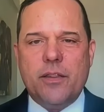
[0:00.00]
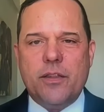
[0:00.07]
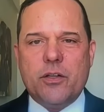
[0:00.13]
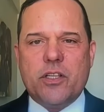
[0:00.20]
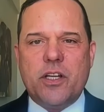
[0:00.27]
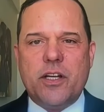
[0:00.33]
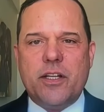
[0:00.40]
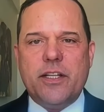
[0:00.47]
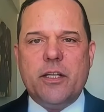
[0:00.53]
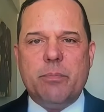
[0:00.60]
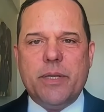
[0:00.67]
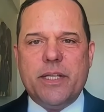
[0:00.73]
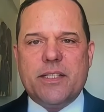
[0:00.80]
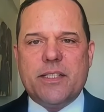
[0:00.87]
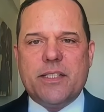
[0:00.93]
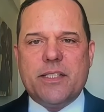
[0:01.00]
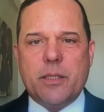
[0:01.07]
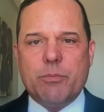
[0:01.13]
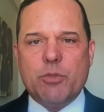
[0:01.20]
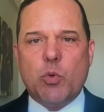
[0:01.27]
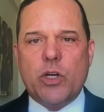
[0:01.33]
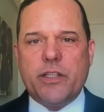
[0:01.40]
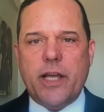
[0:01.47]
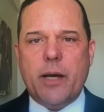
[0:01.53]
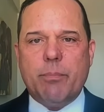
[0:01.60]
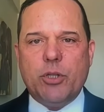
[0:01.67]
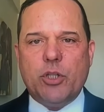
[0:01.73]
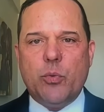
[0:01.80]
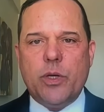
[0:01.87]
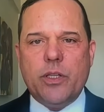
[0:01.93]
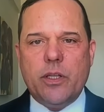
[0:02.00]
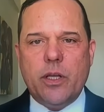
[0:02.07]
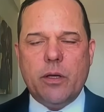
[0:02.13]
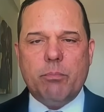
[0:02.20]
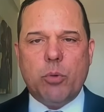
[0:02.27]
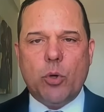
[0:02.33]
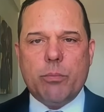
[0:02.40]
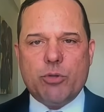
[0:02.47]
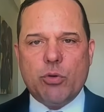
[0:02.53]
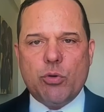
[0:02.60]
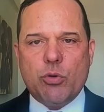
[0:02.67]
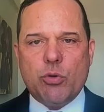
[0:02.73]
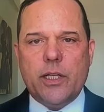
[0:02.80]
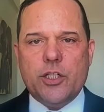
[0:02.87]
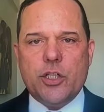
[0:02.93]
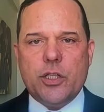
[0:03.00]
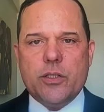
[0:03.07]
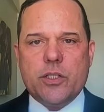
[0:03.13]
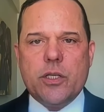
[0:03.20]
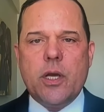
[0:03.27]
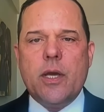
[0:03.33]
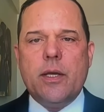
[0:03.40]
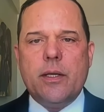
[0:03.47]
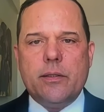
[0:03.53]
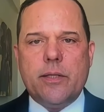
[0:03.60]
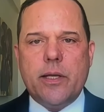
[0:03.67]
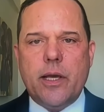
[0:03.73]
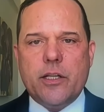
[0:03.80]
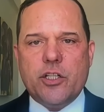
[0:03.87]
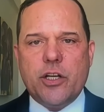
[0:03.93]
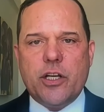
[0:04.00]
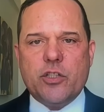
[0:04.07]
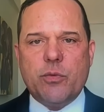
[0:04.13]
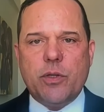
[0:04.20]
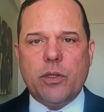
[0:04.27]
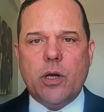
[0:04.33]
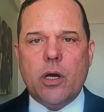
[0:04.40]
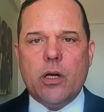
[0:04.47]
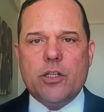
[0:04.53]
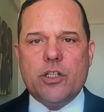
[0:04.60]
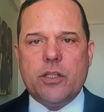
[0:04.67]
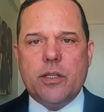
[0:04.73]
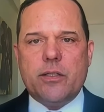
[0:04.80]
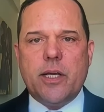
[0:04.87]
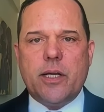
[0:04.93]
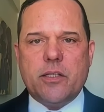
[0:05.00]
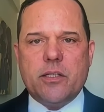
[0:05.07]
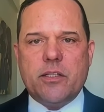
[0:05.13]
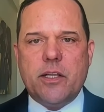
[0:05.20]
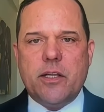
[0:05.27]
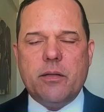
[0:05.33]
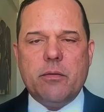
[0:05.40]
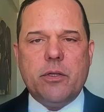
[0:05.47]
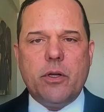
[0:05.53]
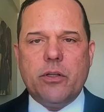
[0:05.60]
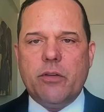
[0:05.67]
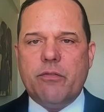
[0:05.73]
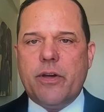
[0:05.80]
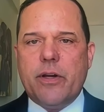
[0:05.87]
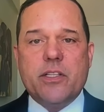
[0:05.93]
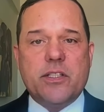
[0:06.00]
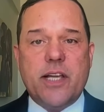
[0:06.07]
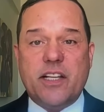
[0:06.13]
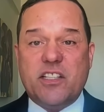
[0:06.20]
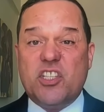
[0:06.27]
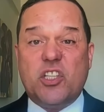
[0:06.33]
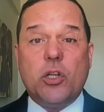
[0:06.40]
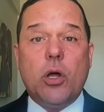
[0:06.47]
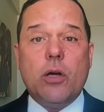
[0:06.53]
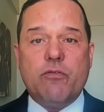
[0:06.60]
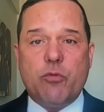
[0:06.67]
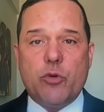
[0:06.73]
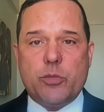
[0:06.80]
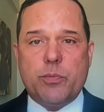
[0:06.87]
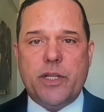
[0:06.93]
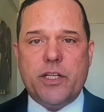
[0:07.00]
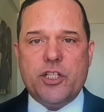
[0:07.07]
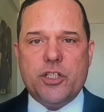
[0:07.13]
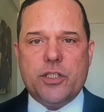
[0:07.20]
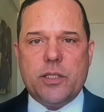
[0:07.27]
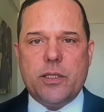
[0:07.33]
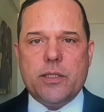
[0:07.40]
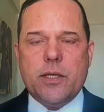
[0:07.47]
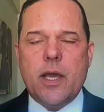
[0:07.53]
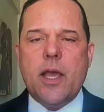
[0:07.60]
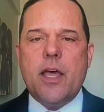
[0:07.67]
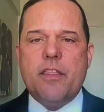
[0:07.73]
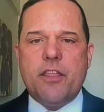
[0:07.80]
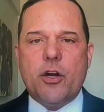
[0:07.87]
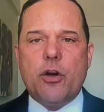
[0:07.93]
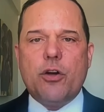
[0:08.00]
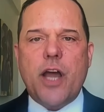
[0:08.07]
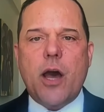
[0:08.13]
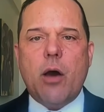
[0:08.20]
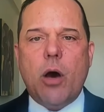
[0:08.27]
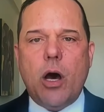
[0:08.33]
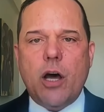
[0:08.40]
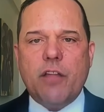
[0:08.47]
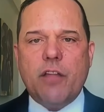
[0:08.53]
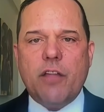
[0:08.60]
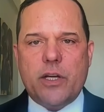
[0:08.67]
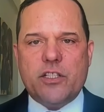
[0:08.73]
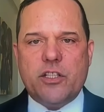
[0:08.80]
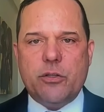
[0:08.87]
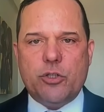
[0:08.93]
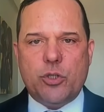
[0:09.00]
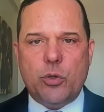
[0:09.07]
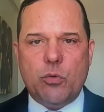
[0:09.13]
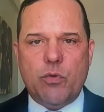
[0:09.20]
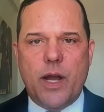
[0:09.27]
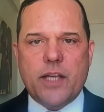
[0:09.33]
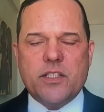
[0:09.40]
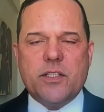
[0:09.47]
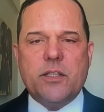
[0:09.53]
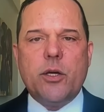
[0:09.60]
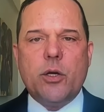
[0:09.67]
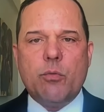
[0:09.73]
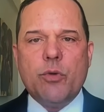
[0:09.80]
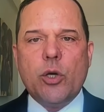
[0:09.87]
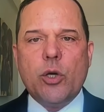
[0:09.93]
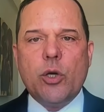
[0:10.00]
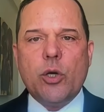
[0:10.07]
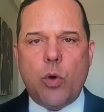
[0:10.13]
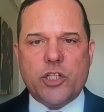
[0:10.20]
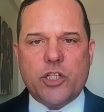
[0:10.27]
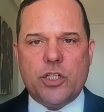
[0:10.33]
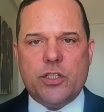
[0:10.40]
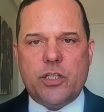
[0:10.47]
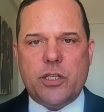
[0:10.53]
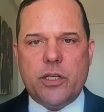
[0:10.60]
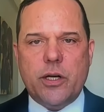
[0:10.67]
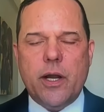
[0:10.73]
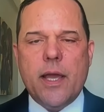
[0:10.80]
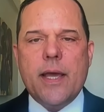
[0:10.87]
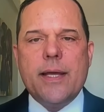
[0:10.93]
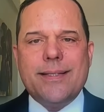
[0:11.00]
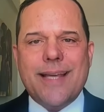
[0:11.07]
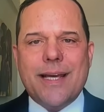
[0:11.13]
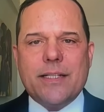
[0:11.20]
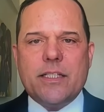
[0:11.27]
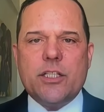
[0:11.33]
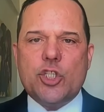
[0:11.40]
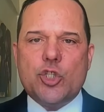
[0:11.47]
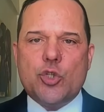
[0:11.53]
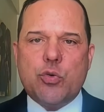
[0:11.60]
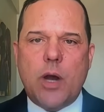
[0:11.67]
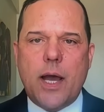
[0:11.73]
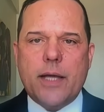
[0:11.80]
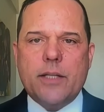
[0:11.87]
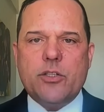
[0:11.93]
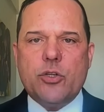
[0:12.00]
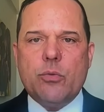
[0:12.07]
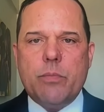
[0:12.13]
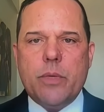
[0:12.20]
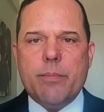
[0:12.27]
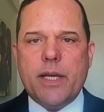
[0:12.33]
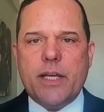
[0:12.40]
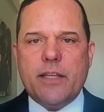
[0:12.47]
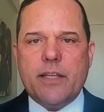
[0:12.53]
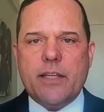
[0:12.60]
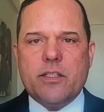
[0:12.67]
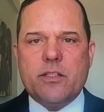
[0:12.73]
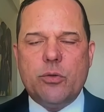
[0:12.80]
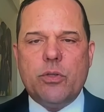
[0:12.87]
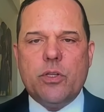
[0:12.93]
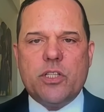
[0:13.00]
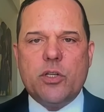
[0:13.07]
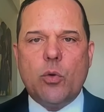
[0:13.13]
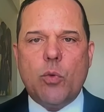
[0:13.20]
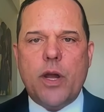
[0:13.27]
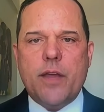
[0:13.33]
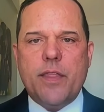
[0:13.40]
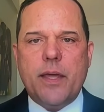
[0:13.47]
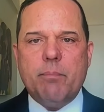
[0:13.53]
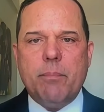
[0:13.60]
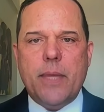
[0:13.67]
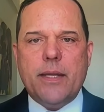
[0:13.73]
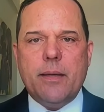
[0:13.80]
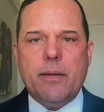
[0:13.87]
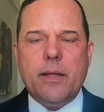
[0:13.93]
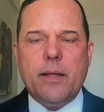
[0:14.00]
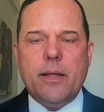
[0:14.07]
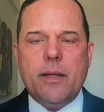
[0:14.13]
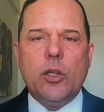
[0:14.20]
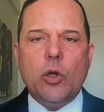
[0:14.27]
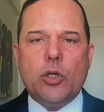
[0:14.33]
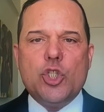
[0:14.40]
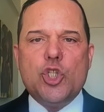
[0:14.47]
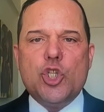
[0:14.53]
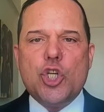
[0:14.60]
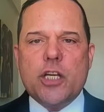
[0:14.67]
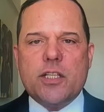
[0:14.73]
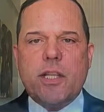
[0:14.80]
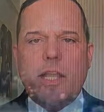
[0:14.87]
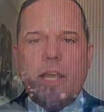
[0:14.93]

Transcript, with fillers: There's going to need to be systems worked out between the Border Patrol agents, DHS writ large, and the Texas state, you know, the various Texas law enforcement agencies that are now authorized to issue arrests. There are real questions here. Texas tried to mimic this, do this in a way that made it look just